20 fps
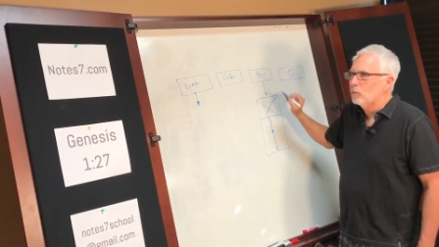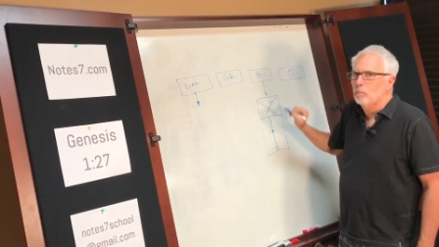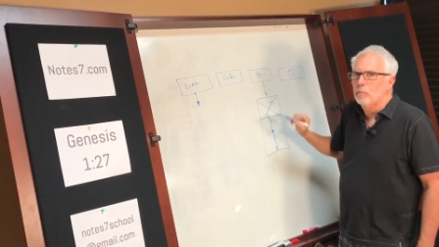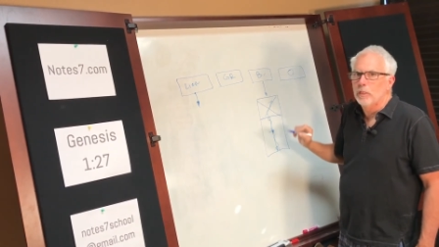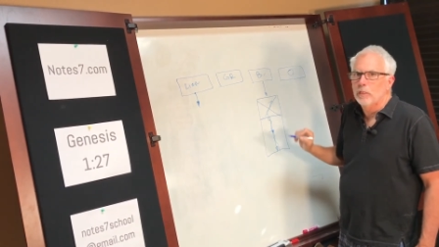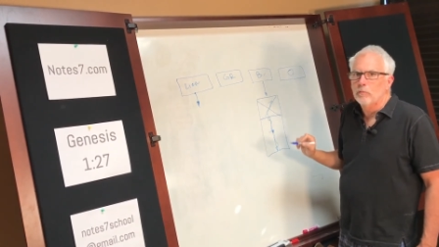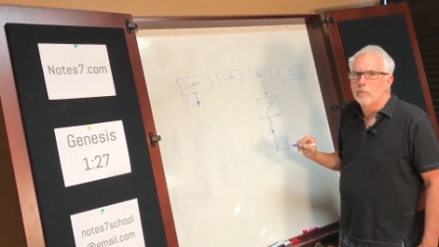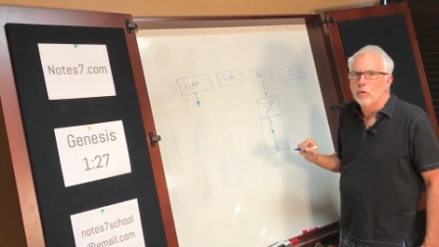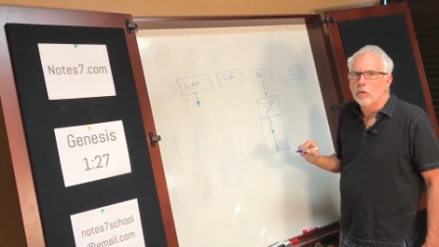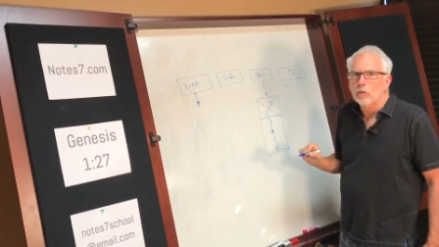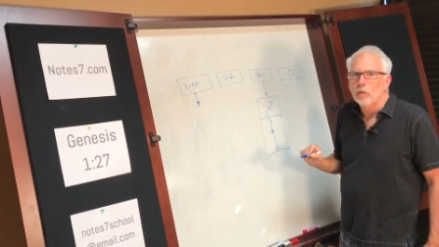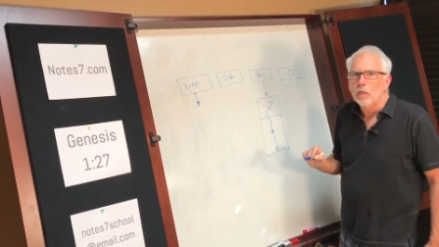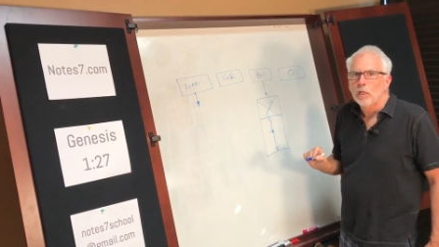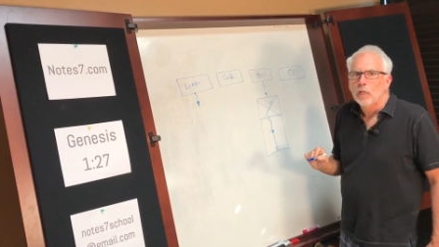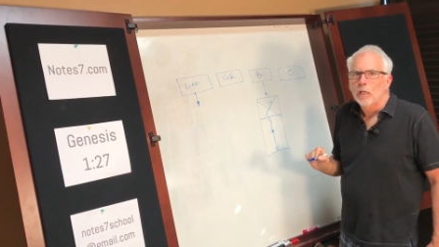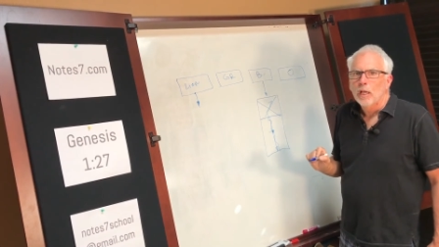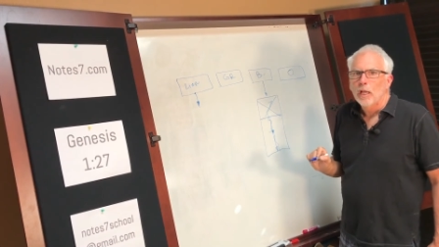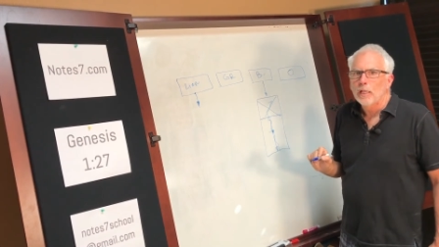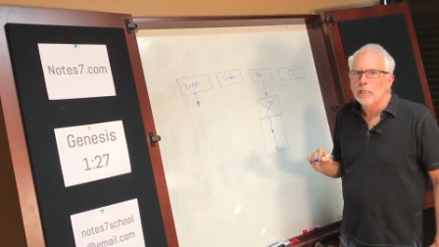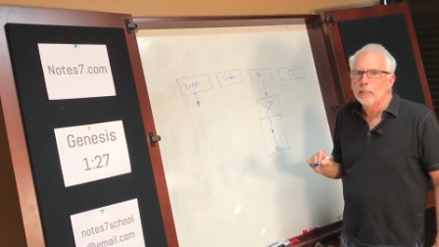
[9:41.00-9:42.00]
a beaver
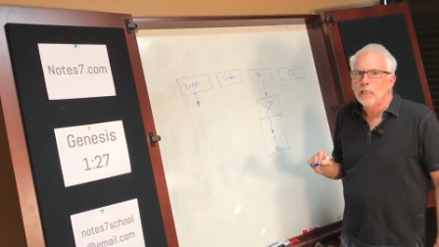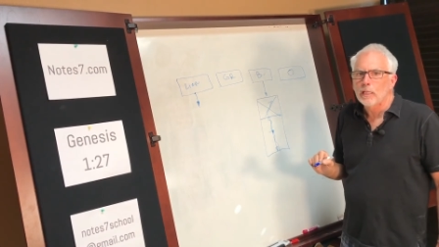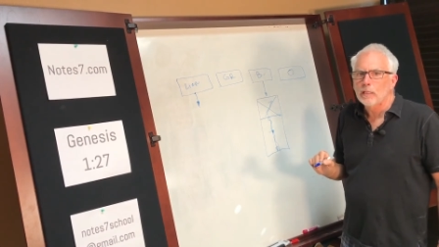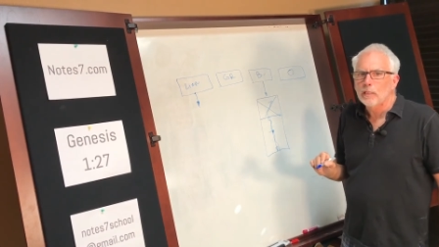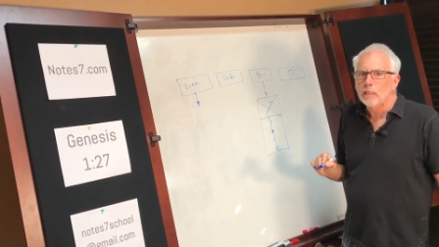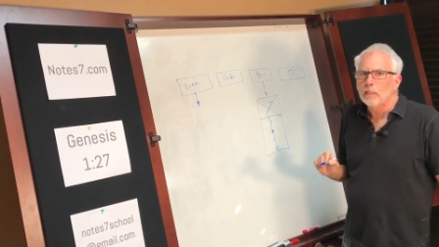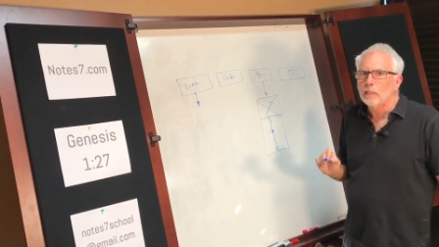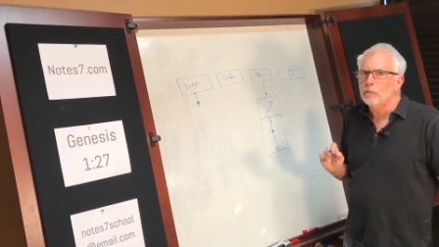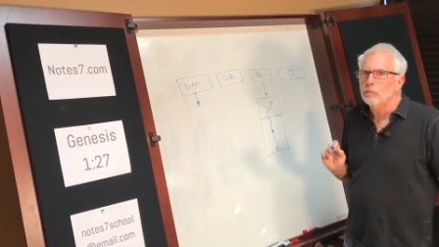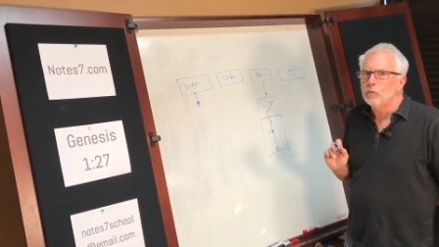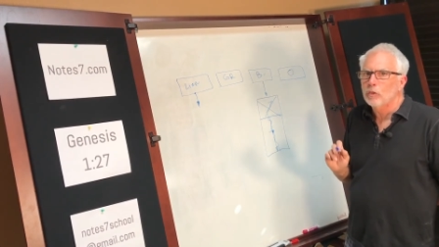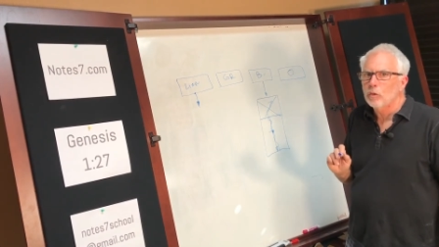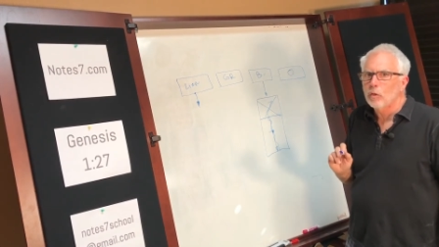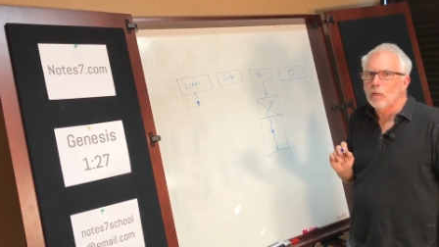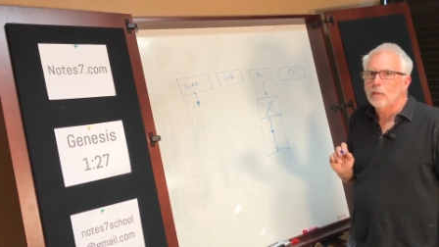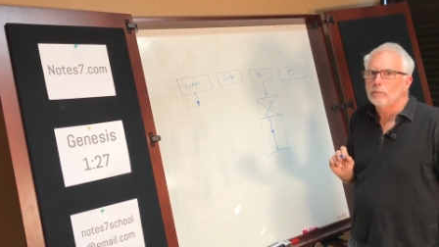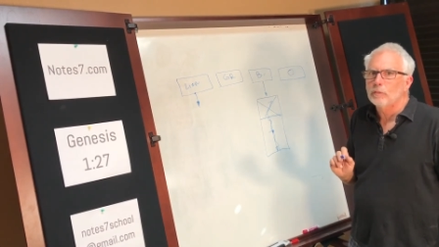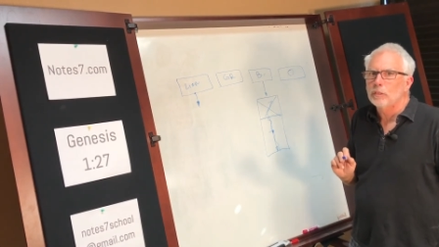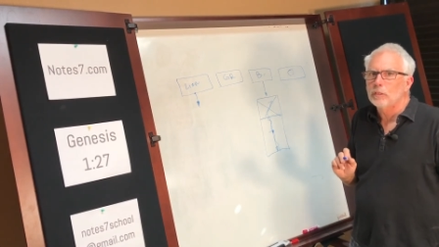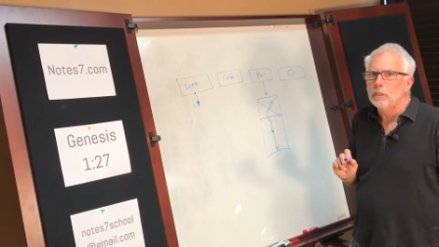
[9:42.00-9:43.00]
and they think if you don't
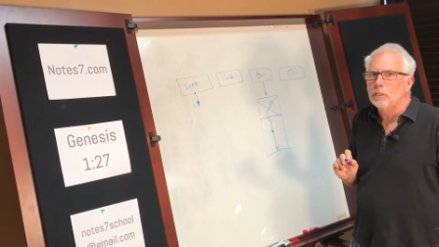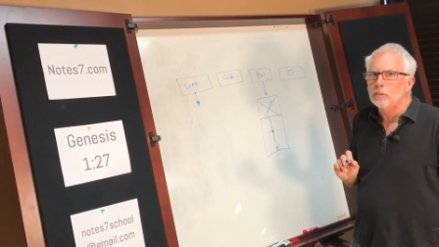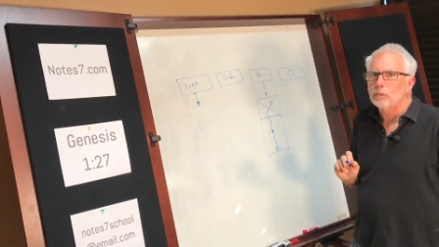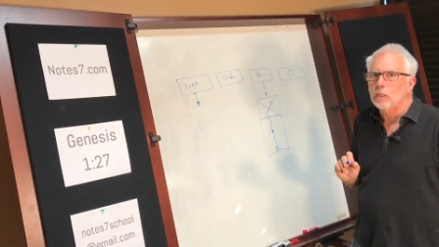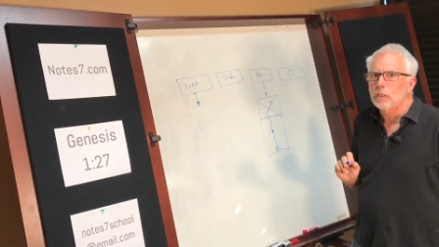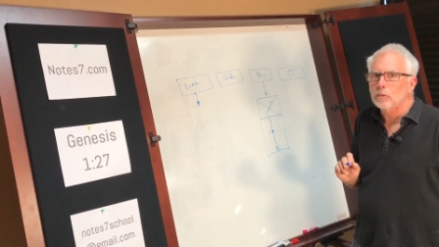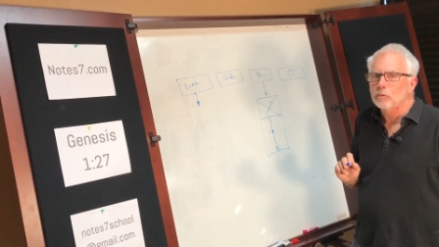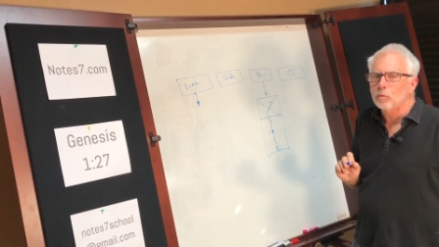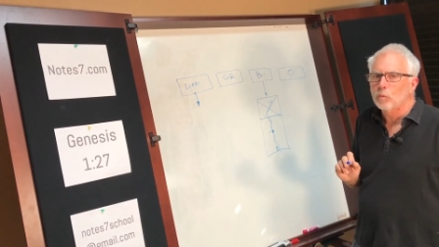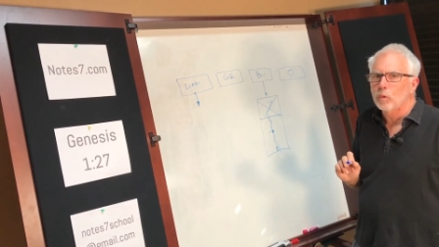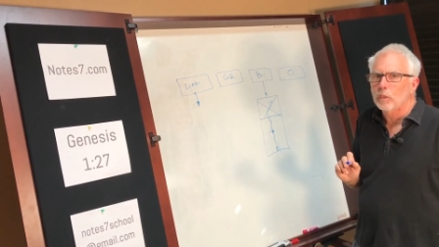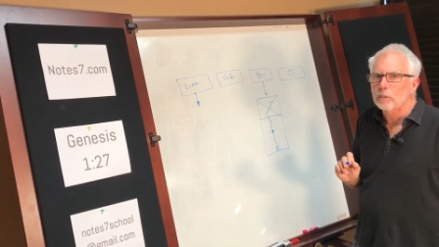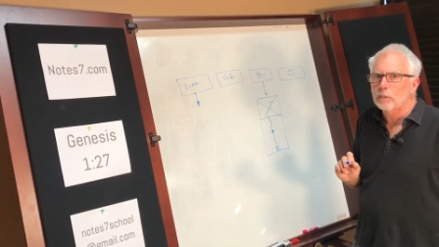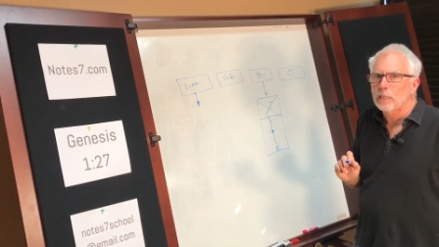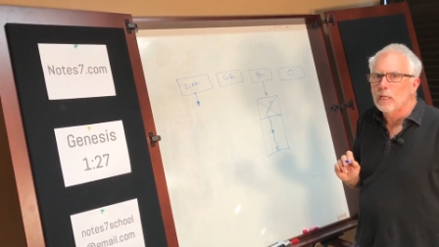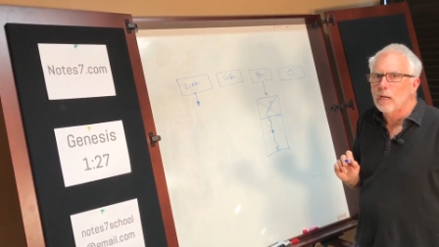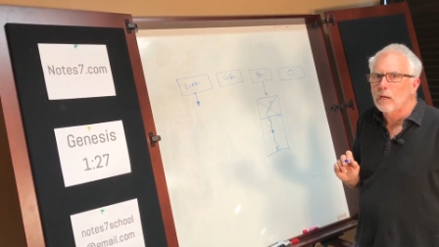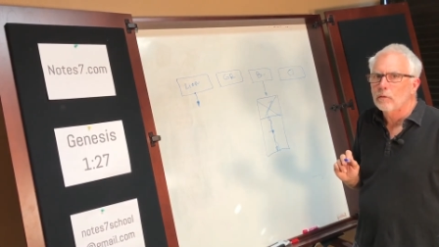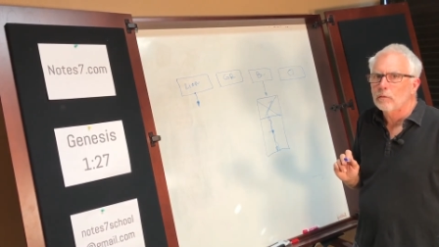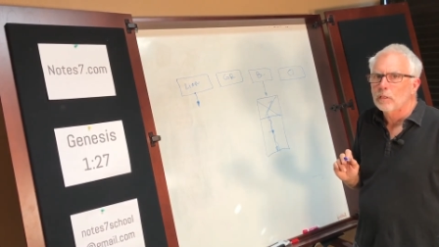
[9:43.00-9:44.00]
have the details worked
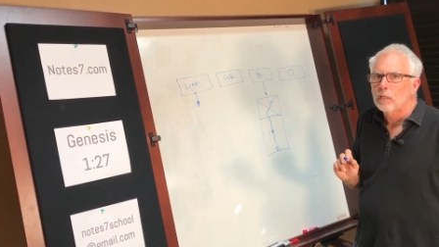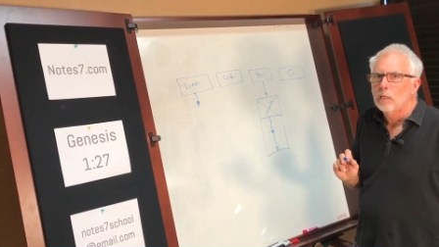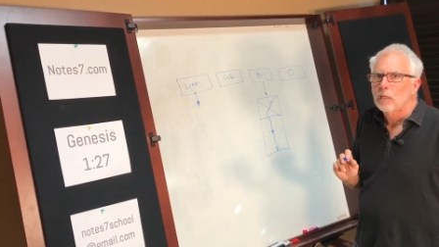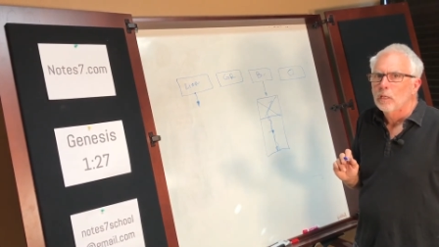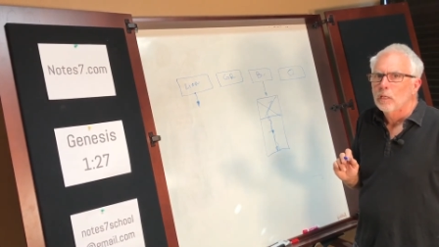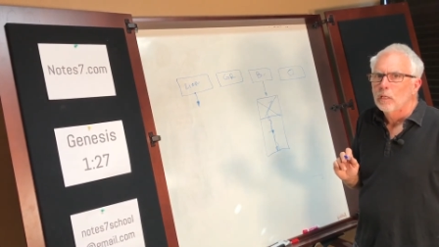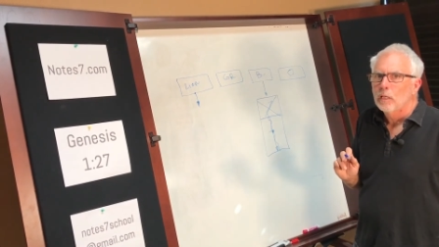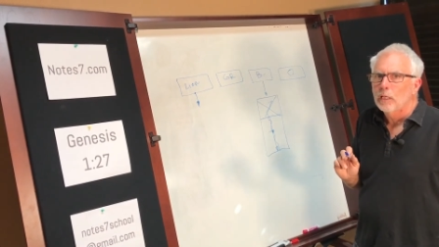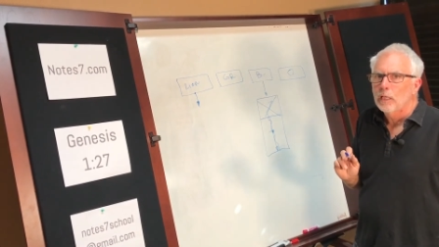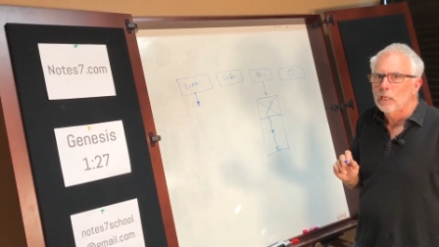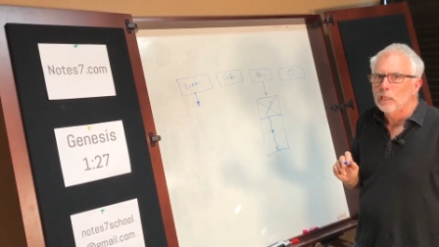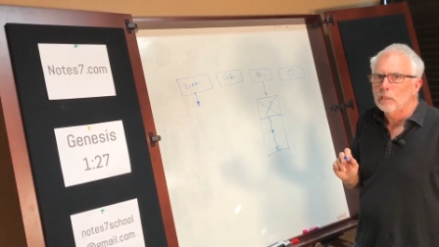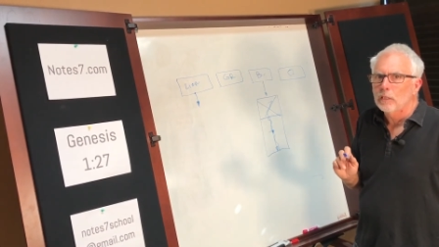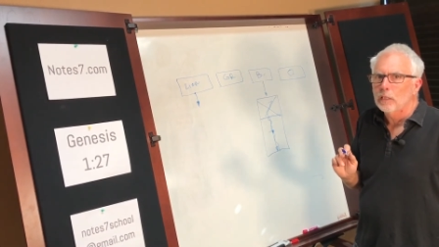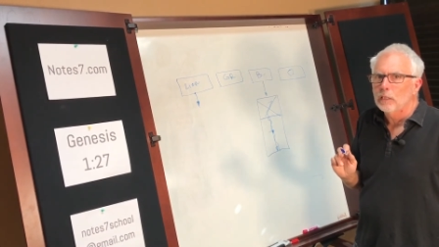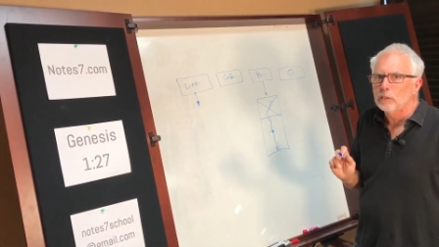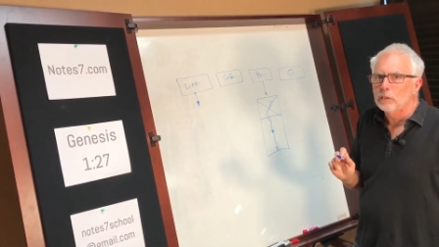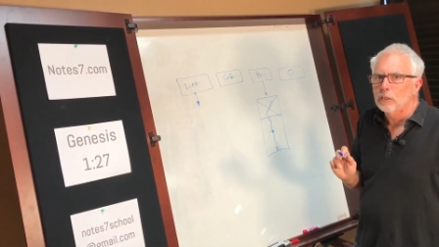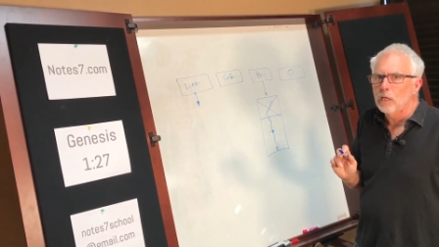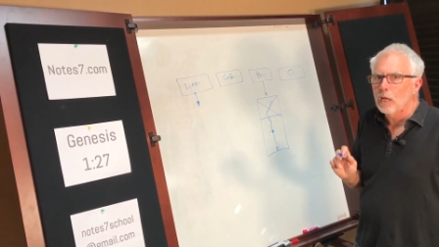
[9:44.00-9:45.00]
out, it
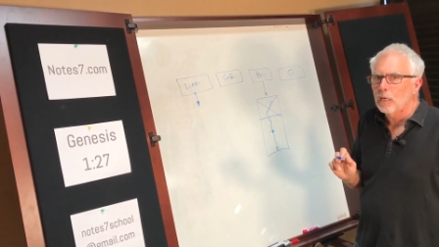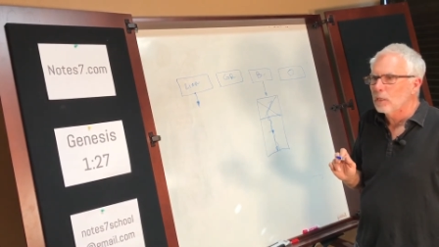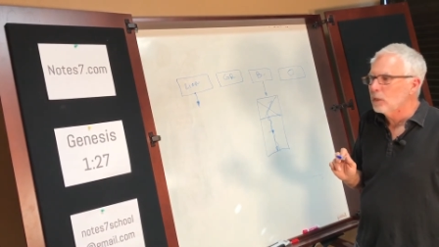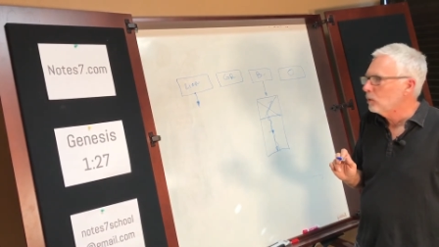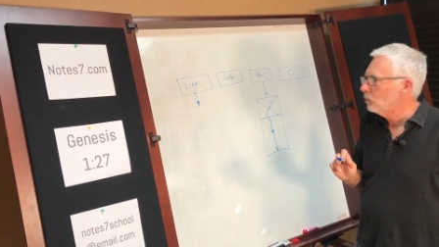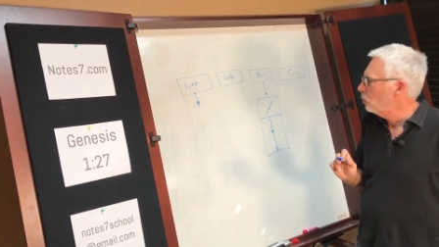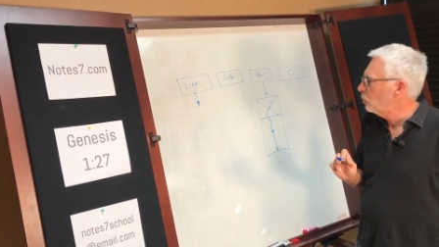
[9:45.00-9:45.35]
is not going